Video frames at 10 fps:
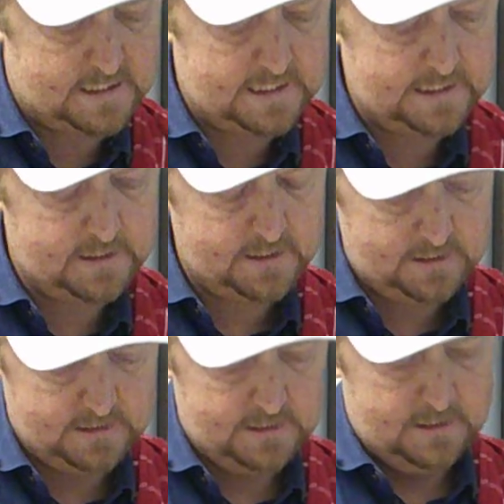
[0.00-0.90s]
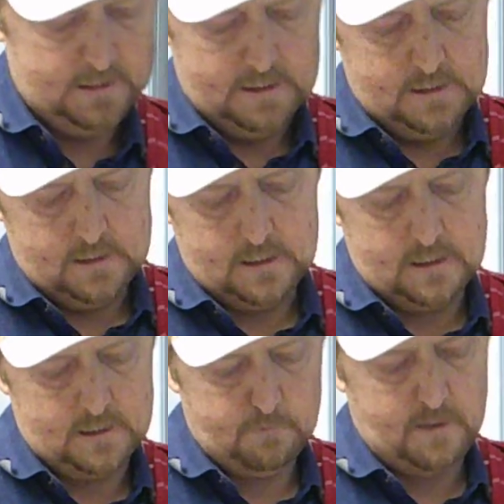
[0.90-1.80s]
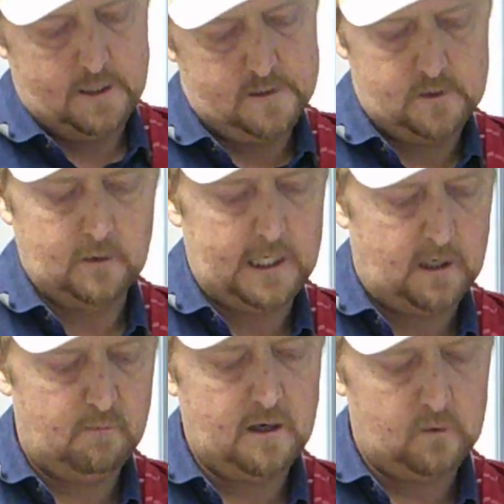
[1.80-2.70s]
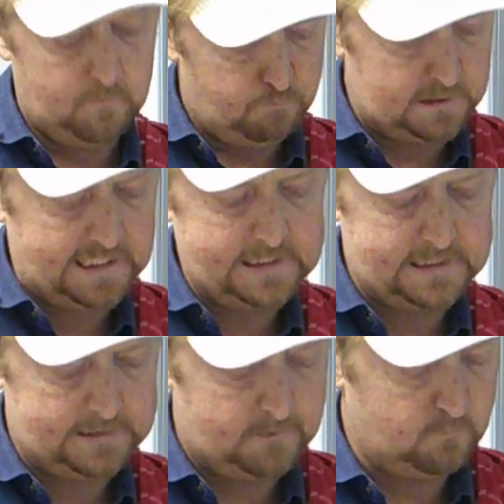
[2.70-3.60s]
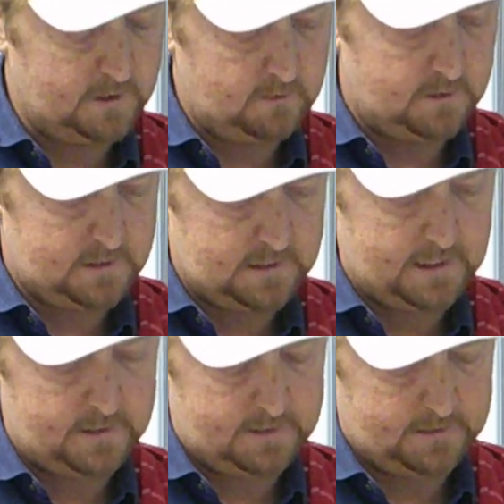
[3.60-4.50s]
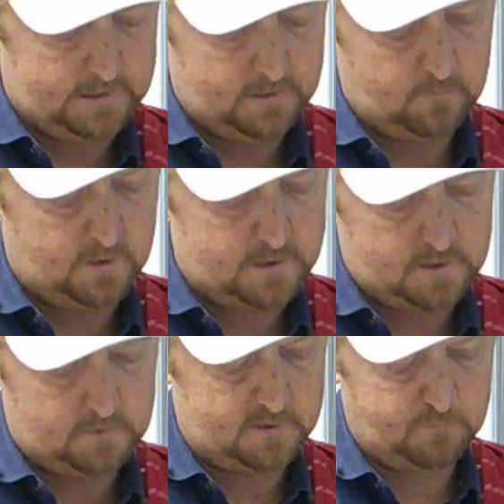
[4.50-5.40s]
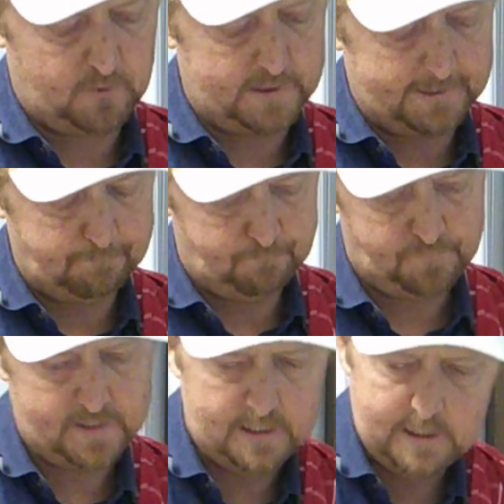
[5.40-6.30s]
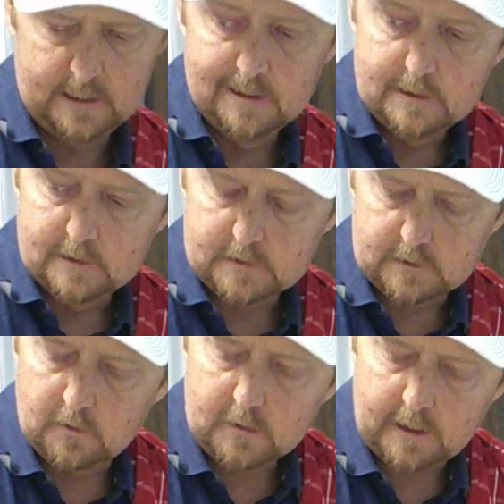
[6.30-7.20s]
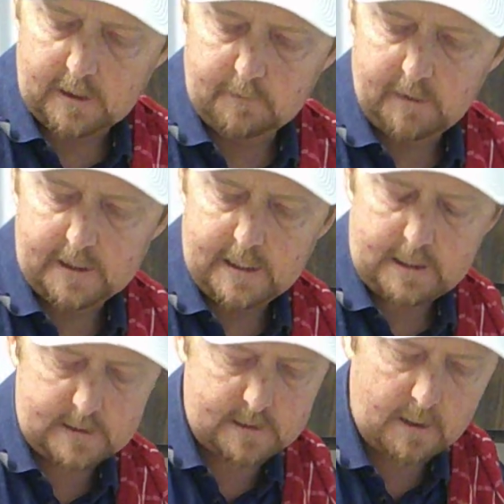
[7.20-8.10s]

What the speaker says: it, I still care about plating and what it looks like. And I want it to look pretty. So kind of my next step